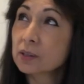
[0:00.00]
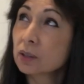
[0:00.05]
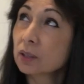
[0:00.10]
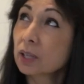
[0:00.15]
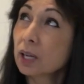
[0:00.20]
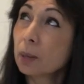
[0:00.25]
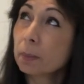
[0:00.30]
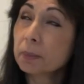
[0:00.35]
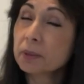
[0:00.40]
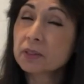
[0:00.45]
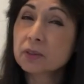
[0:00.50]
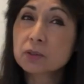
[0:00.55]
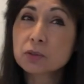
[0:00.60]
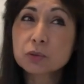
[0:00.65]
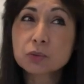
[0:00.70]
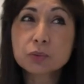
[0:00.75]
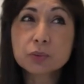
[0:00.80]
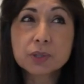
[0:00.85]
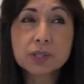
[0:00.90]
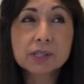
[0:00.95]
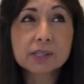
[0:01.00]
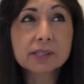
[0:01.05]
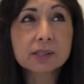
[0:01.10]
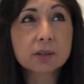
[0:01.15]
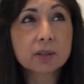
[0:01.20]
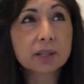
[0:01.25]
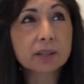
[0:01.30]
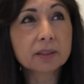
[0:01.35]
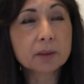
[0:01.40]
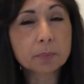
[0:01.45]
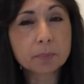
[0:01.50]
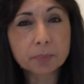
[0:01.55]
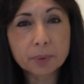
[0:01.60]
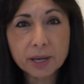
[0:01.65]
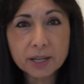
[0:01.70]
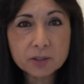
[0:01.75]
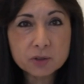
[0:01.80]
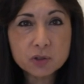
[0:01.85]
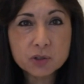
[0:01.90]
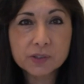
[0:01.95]
look up at the trees, look at the
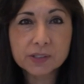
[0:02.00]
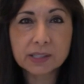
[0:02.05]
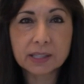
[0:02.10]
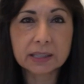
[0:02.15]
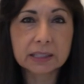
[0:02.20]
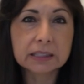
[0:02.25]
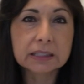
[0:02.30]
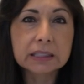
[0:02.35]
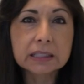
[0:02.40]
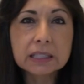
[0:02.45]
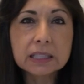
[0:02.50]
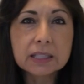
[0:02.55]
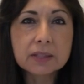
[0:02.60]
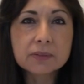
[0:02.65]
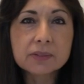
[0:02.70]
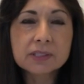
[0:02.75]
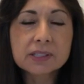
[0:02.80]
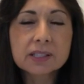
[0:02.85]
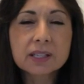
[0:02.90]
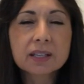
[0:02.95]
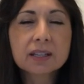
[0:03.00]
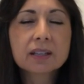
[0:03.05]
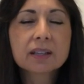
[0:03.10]
branches and the leaves.